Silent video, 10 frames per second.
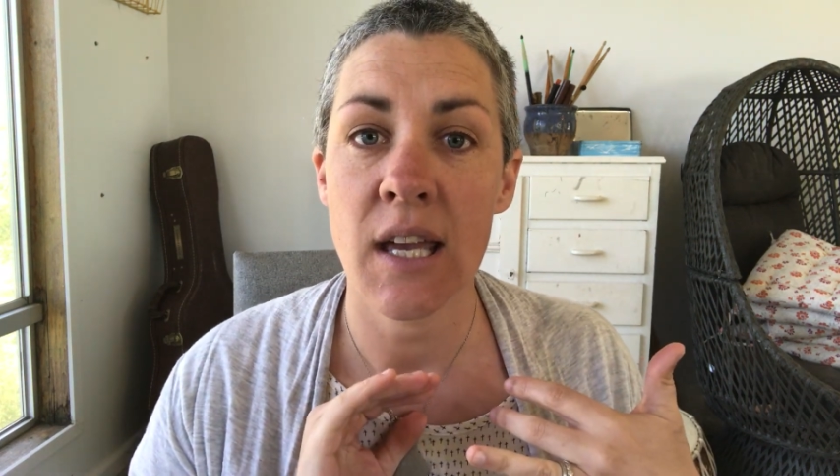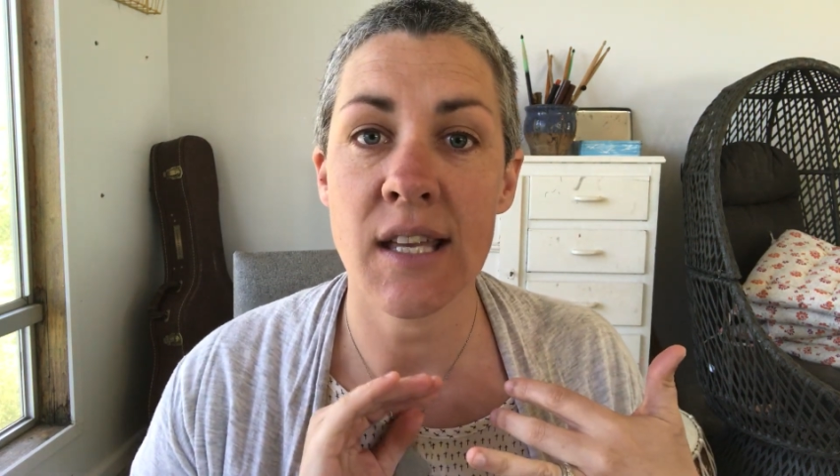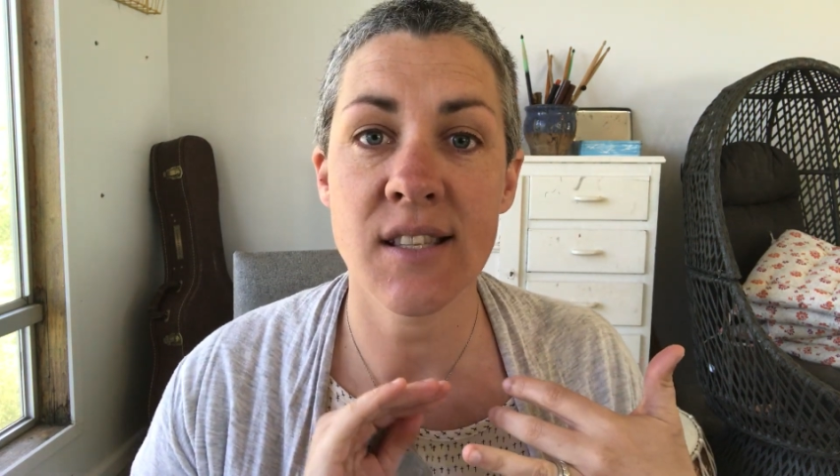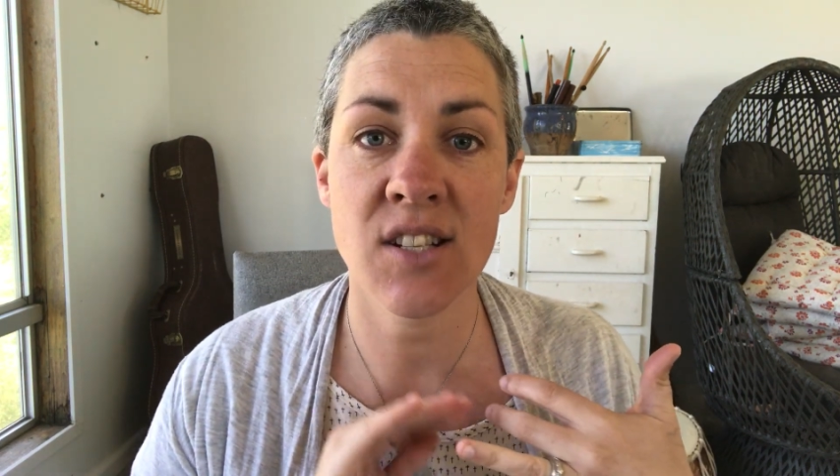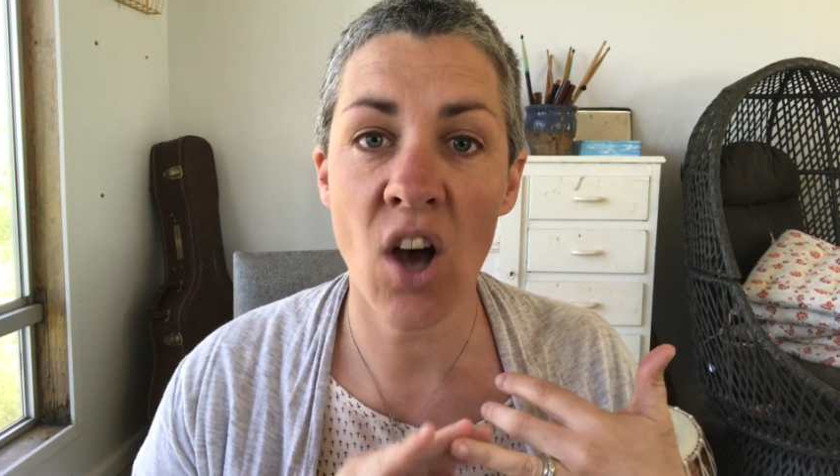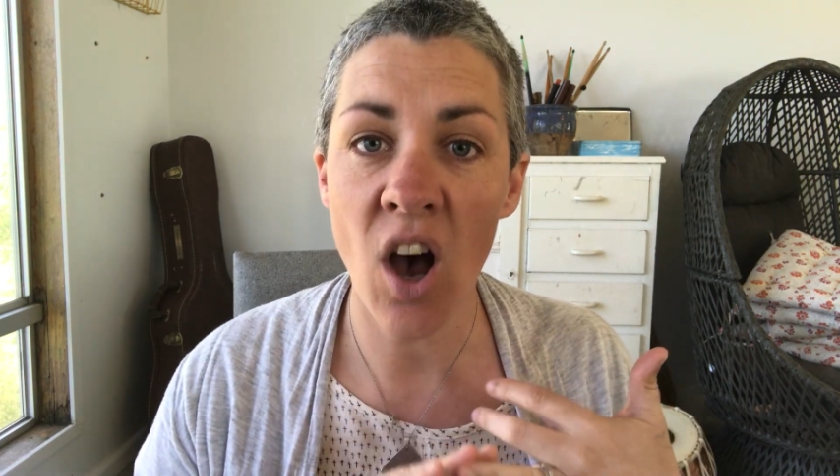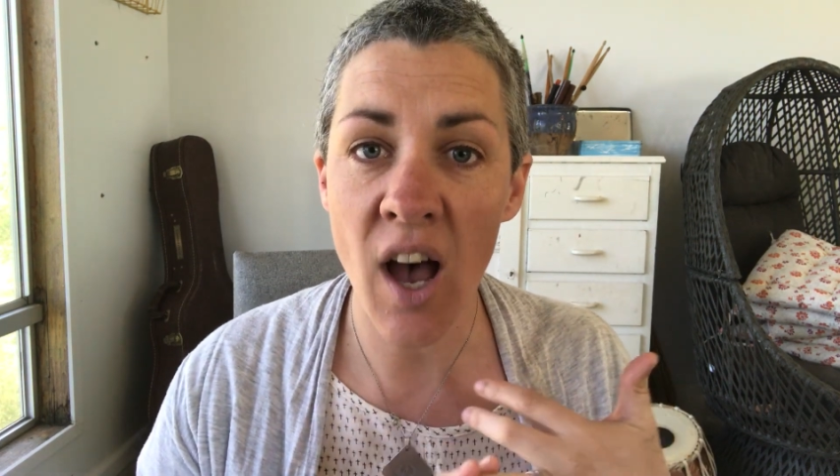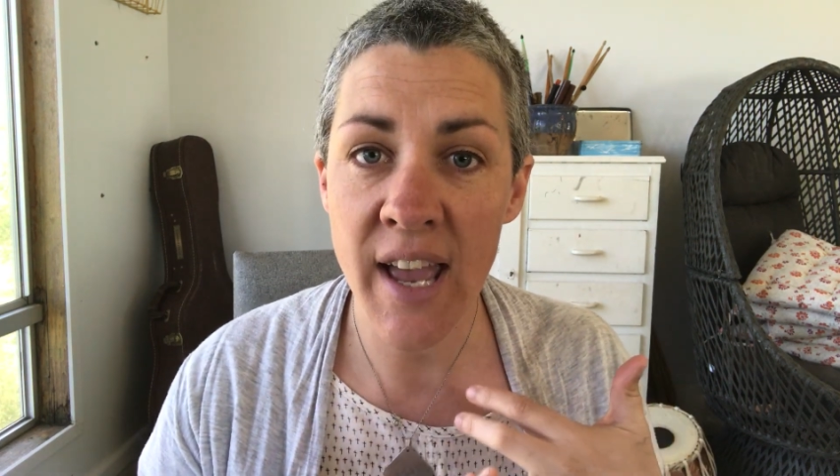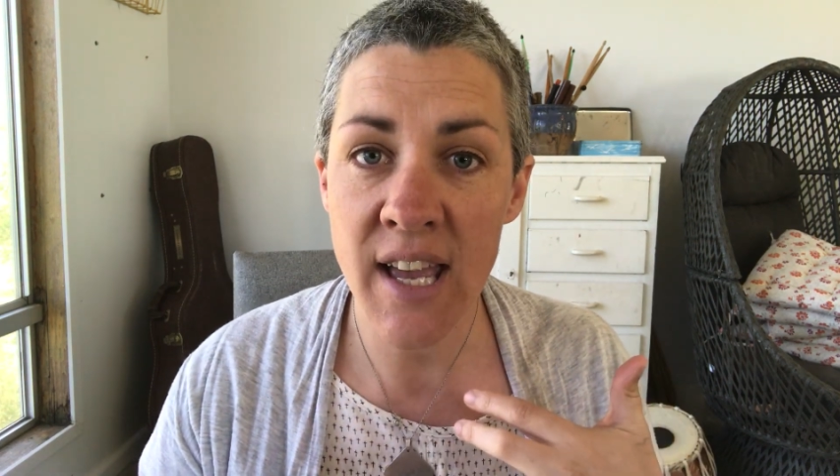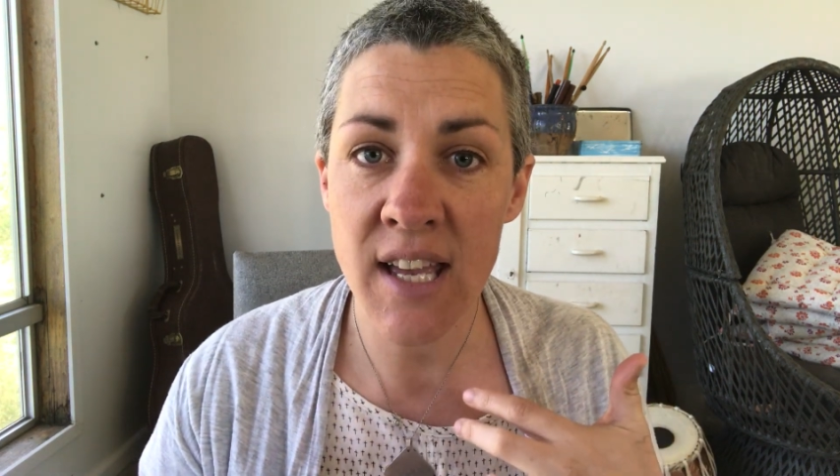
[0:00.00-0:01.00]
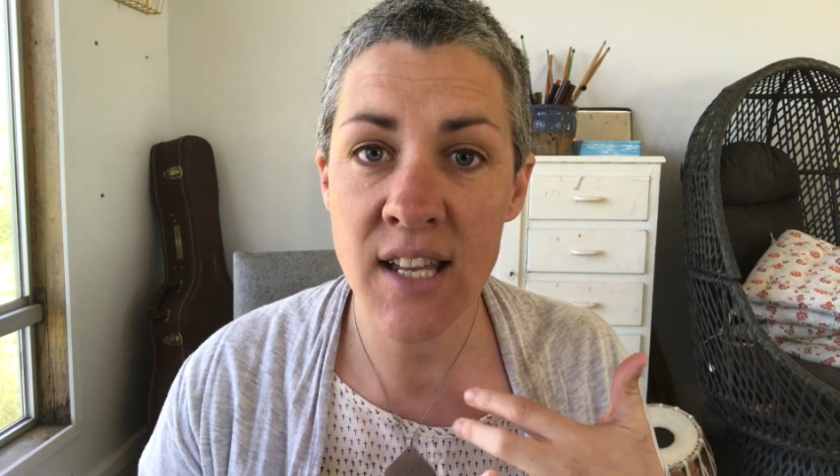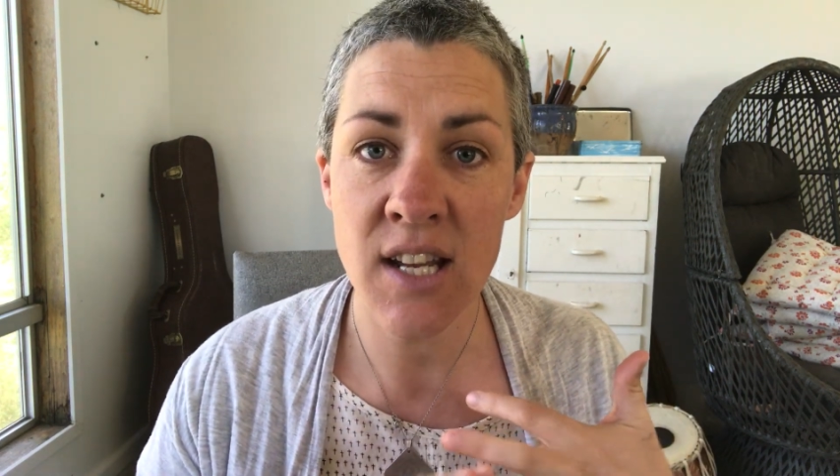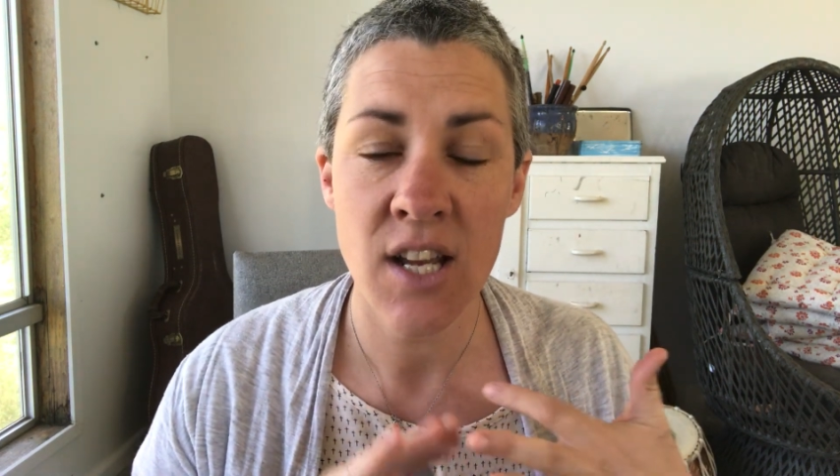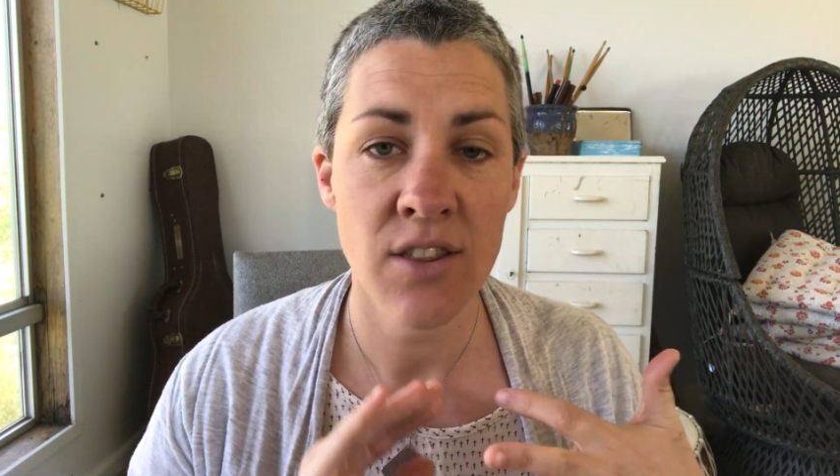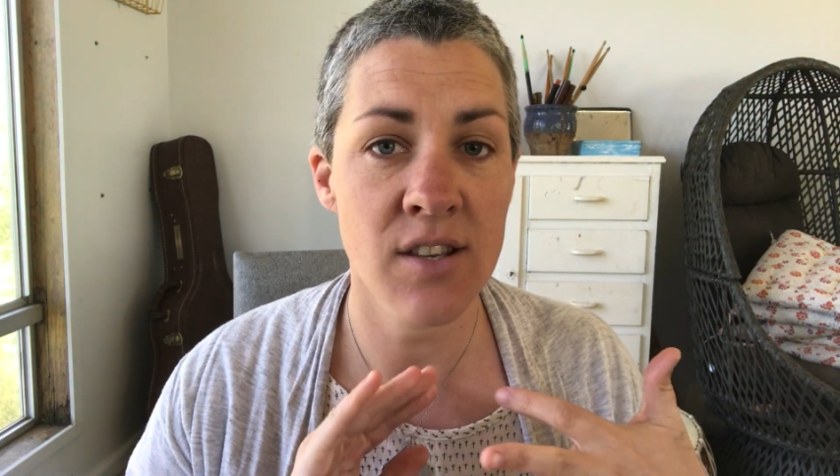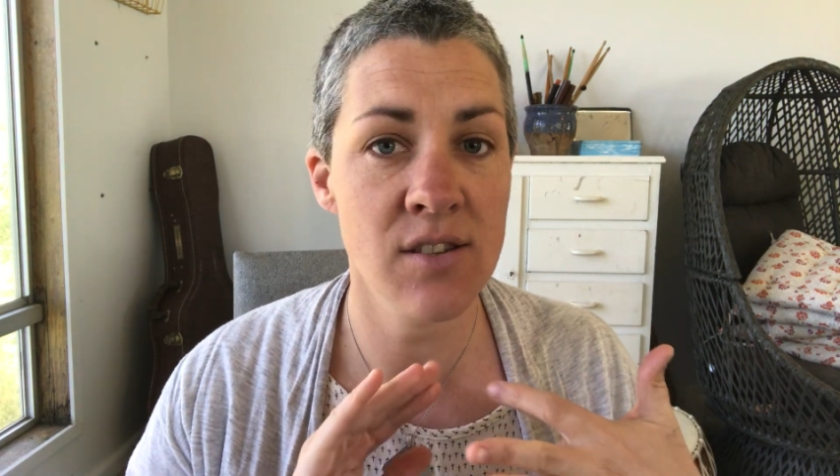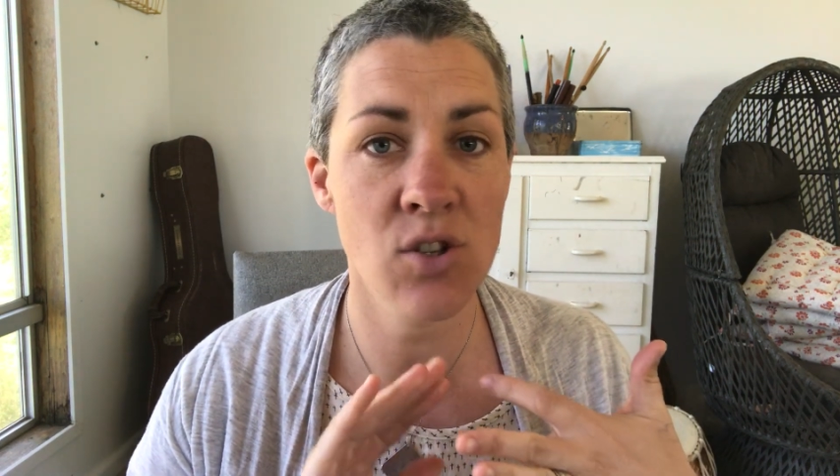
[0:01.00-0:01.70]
It's tired, there's